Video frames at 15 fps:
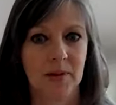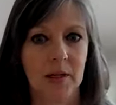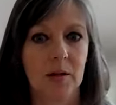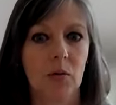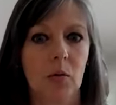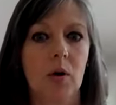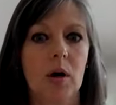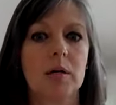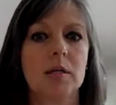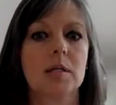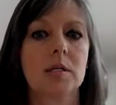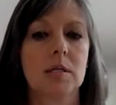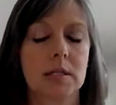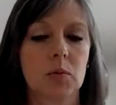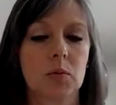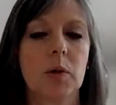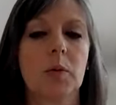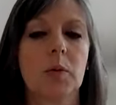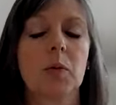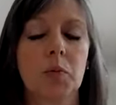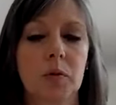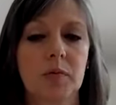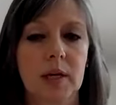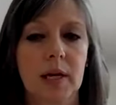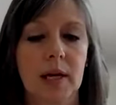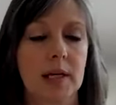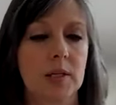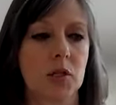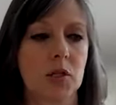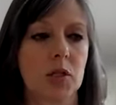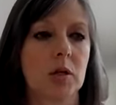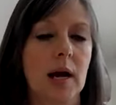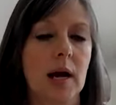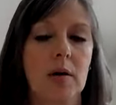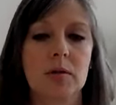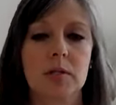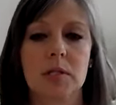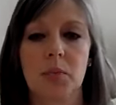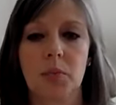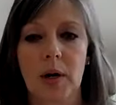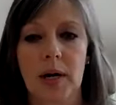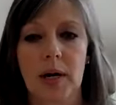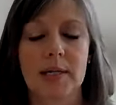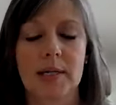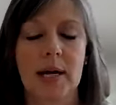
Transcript: It was, did we remove the cancer? How is the breast?